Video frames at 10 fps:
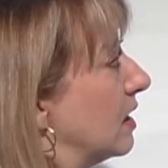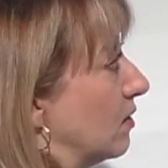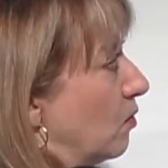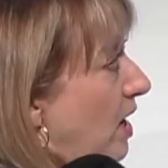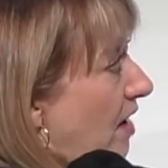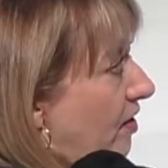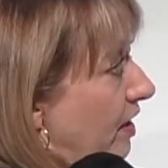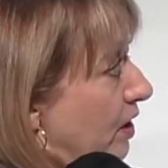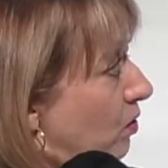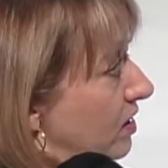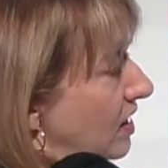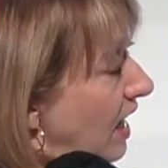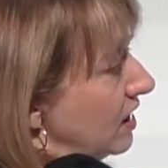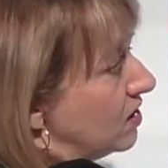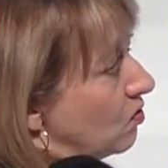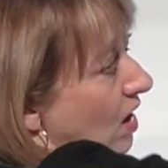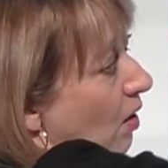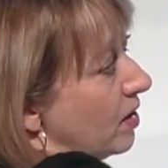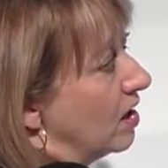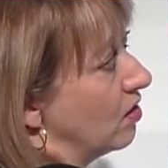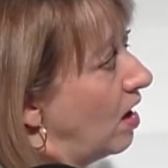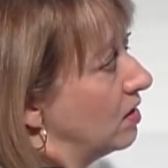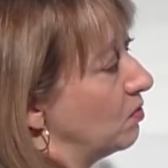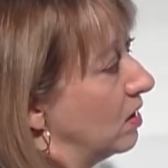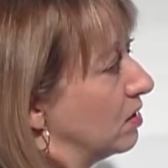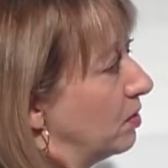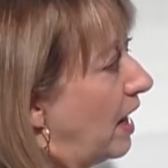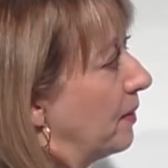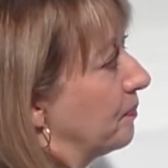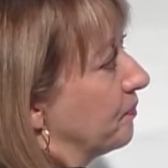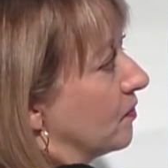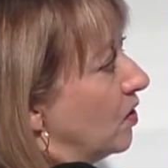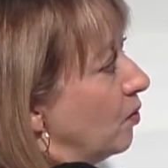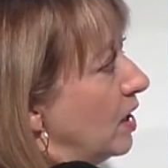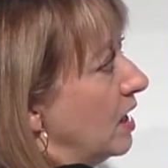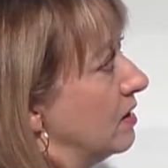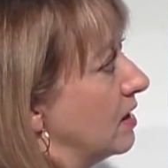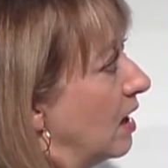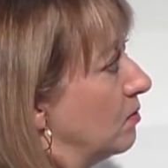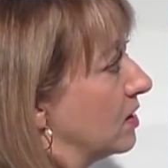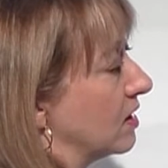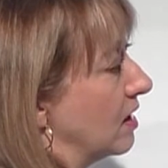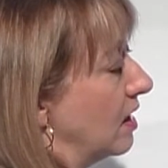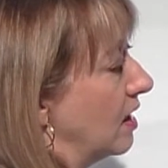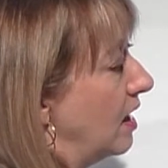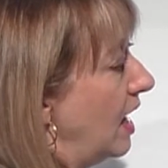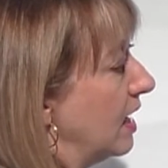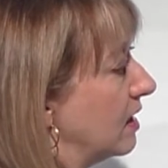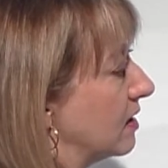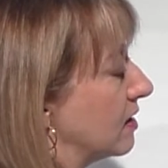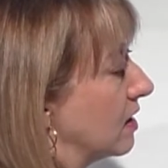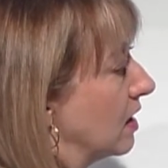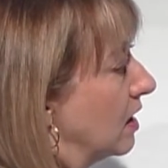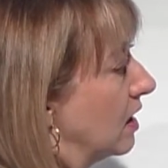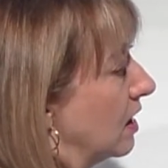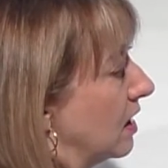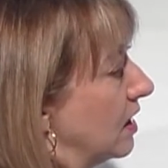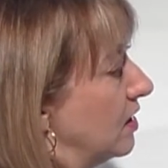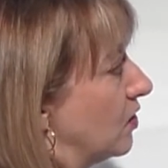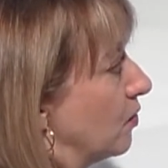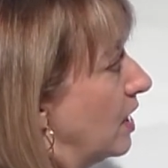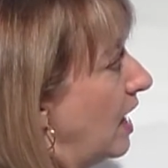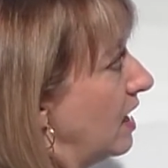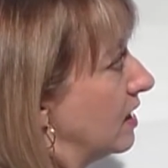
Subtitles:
We have our equal sign, so now we can cross multiply. 3 times x is 3x.